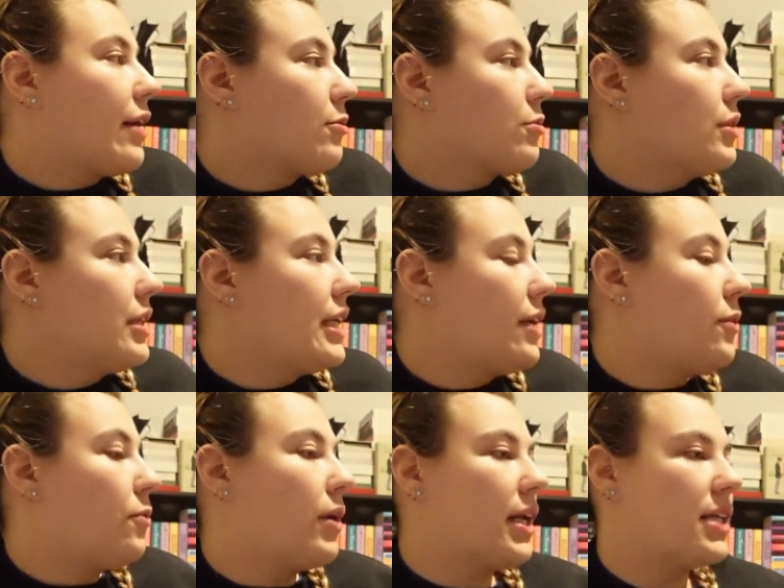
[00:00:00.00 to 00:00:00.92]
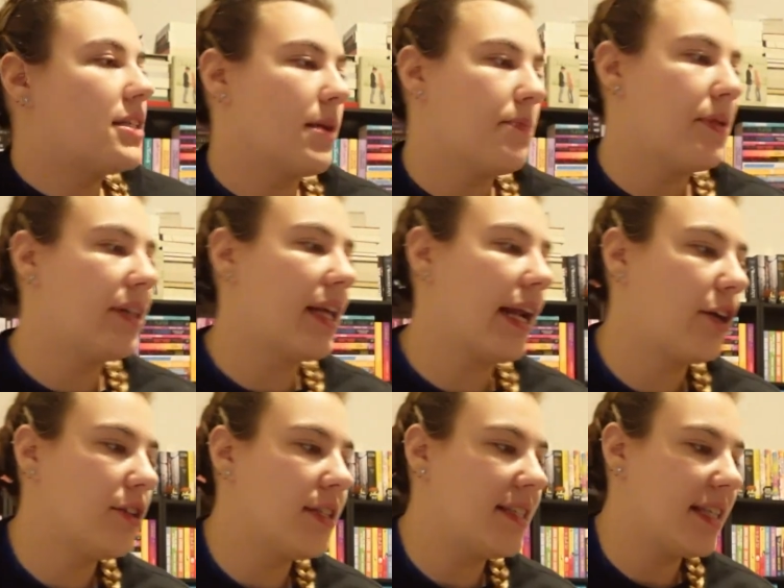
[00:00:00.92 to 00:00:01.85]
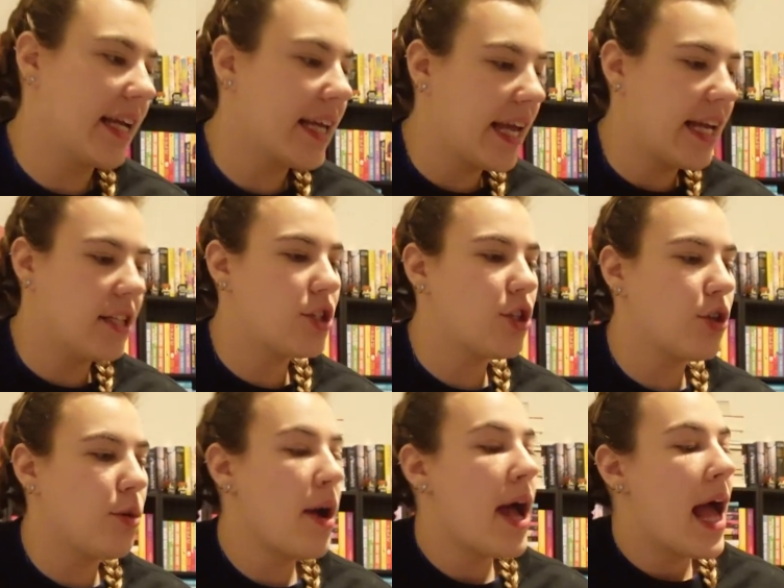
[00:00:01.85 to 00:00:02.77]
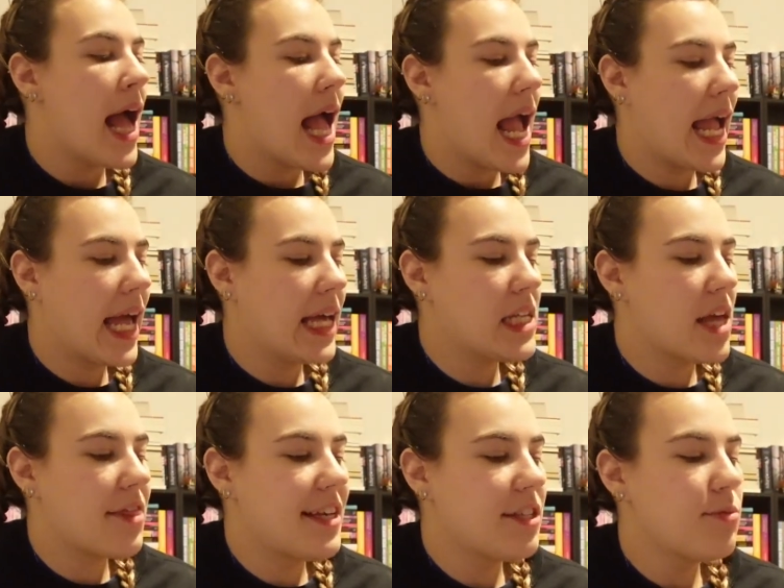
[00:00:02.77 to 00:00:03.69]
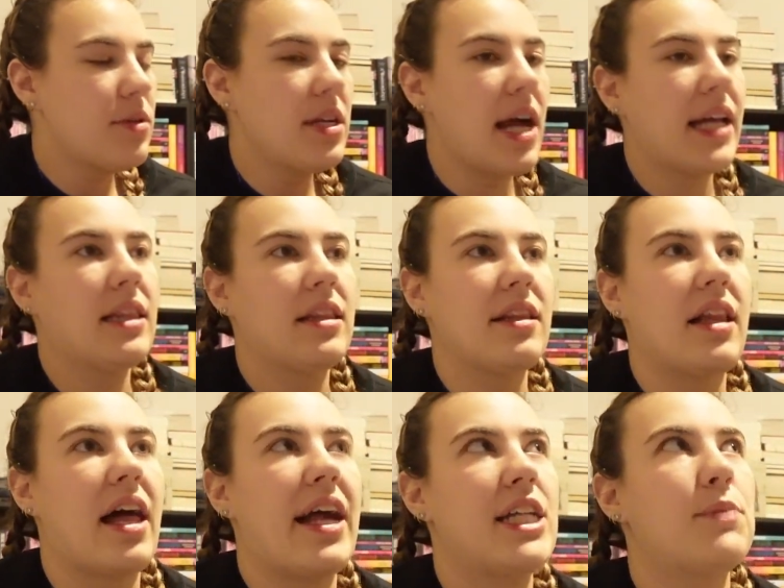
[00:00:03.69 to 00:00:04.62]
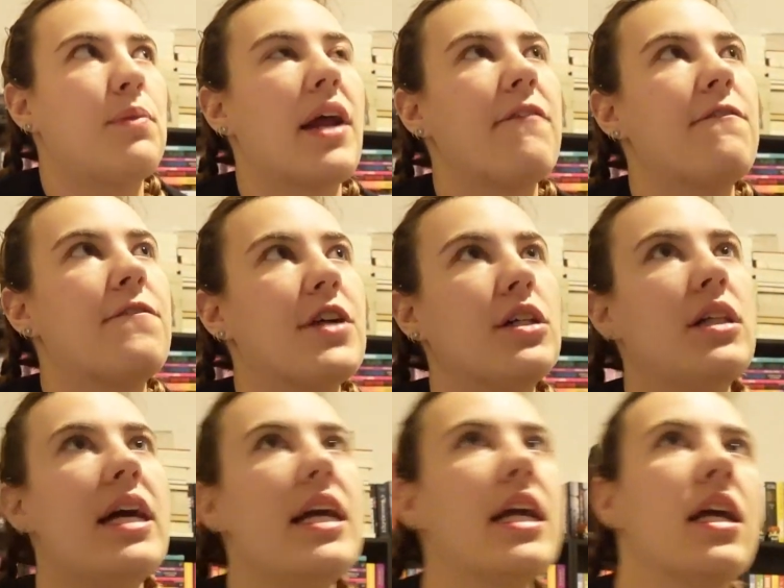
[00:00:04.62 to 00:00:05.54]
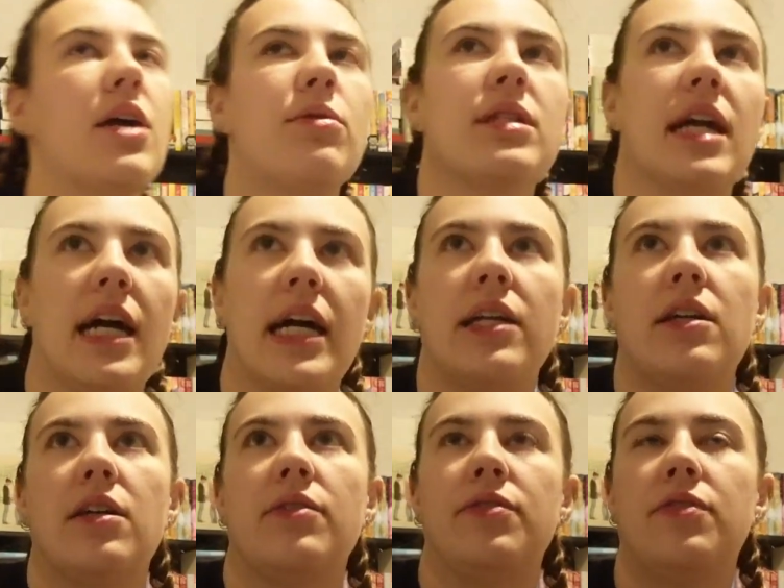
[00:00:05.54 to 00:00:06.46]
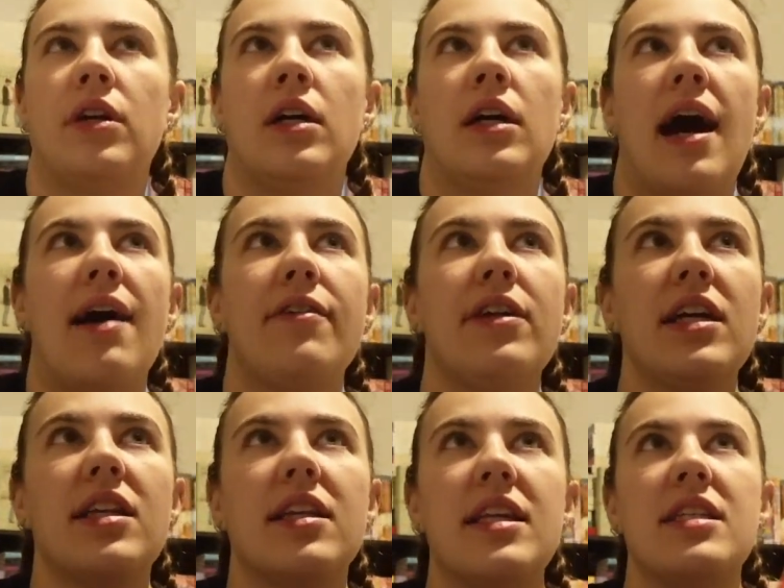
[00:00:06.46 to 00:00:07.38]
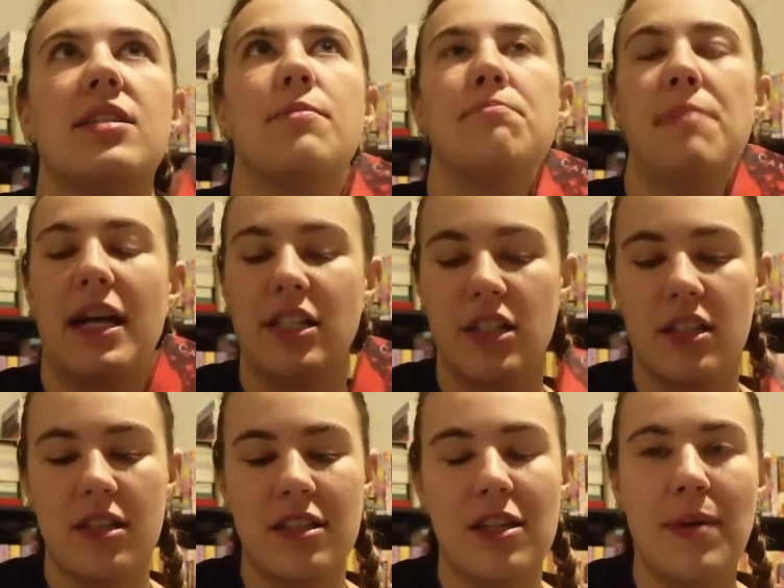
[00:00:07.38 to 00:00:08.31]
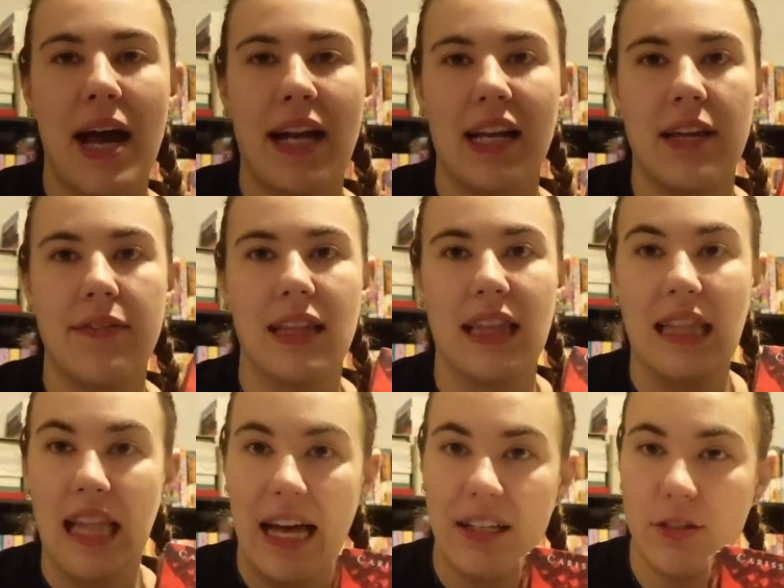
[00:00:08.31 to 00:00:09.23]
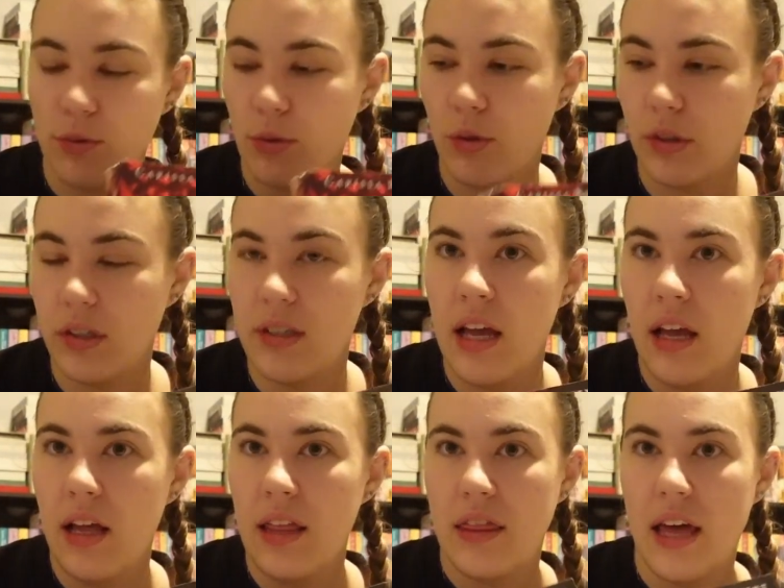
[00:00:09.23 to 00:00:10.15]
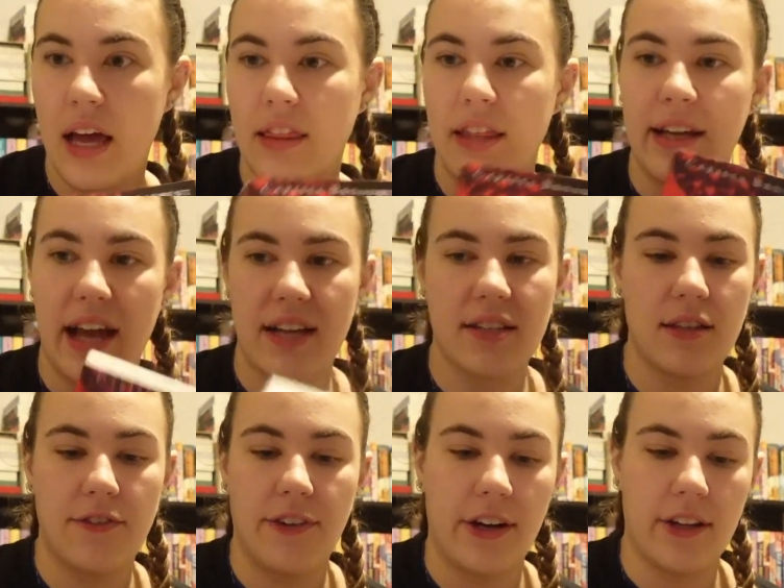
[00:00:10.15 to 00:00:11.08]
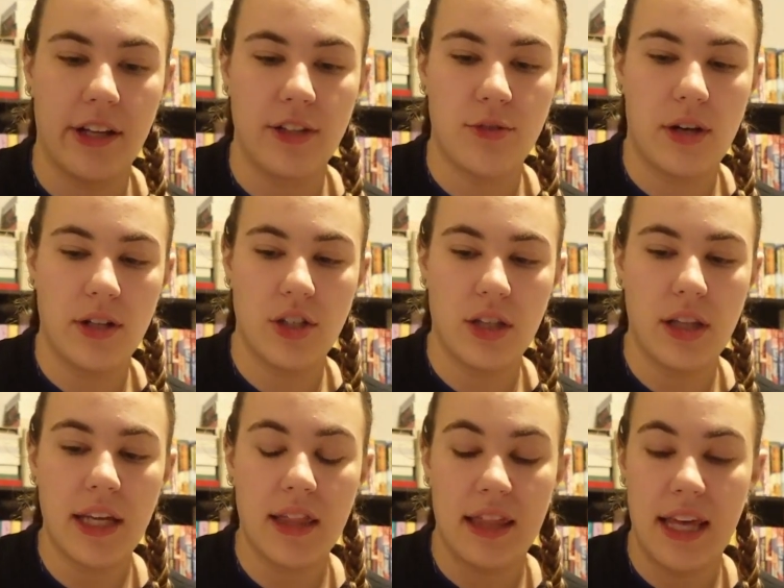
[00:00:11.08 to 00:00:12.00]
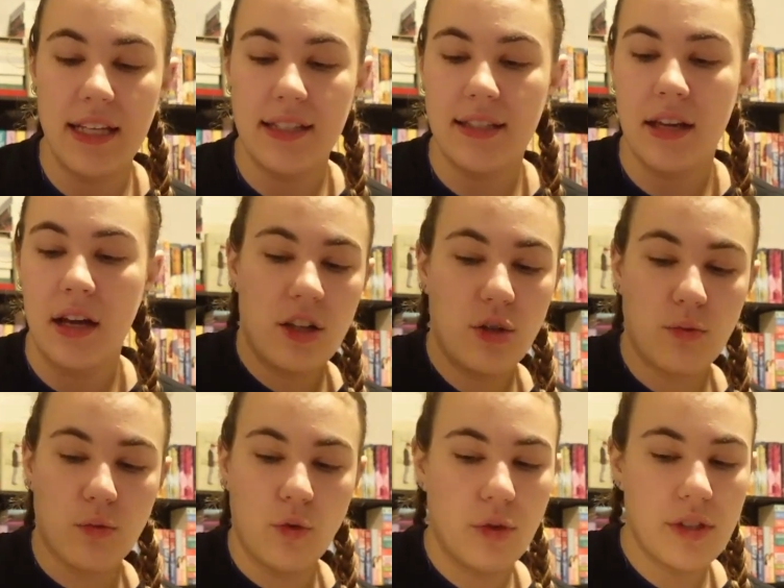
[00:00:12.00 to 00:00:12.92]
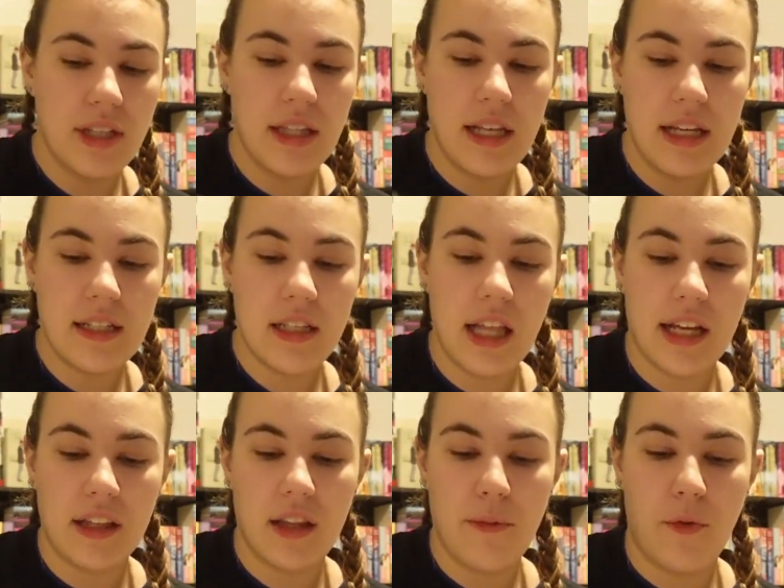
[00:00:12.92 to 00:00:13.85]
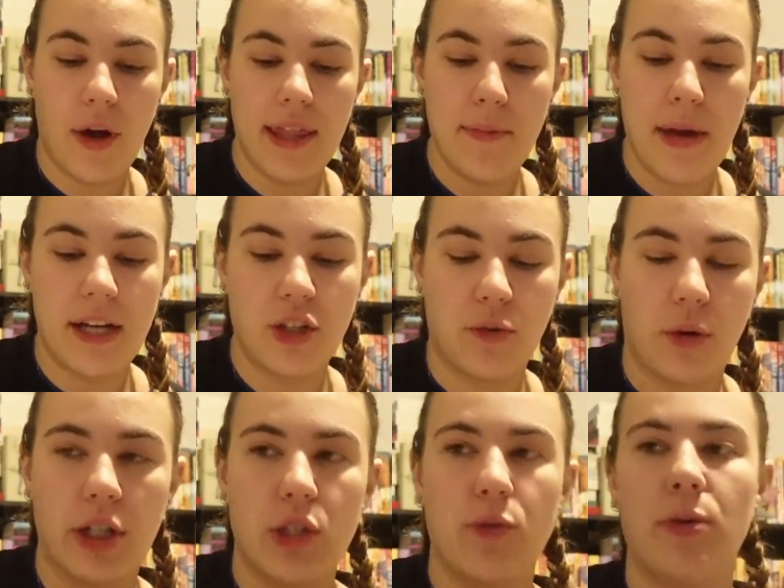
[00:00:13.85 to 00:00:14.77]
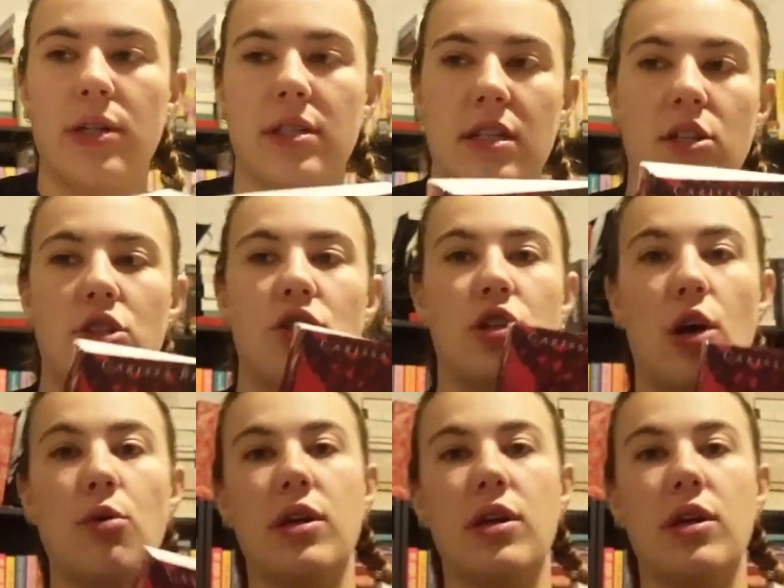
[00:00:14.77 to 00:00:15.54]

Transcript: really wanted something that I could sink into. And this one I liked, but I feel like it was kind of... I feel like this magic system had even less rules than the Cast in the Firelight duology. Like this, the rules in this, like the way the magic works was so